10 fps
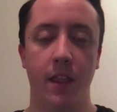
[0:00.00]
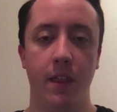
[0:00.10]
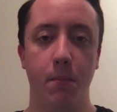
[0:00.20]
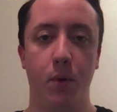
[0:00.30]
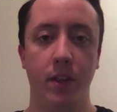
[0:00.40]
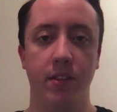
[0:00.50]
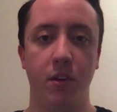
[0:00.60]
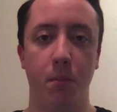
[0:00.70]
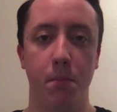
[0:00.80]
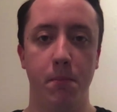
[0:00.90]
that points
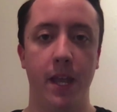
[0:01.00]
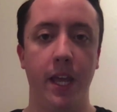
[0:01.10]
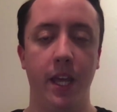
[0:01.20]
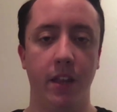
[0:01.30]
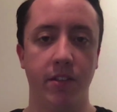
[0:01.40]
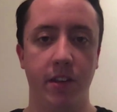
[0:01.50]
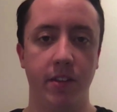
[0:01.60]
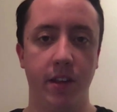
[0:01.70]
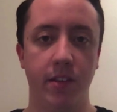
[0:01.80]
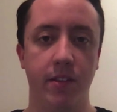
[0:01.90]
to many
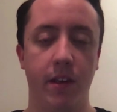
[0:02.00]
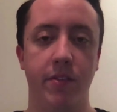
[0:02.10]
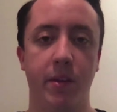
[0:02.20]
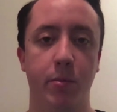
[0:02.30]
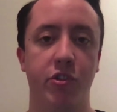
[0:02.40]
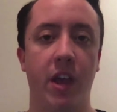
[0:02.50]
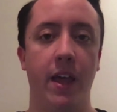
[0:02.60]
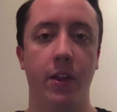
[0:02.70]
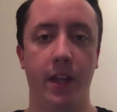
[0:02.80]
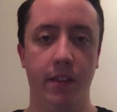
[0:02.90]
instances of some
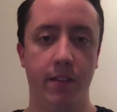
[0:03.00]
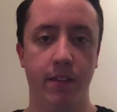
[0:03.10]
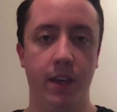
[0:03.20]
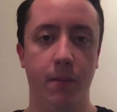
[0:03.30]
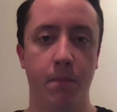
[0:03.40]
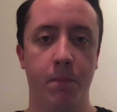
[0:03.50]
child entity.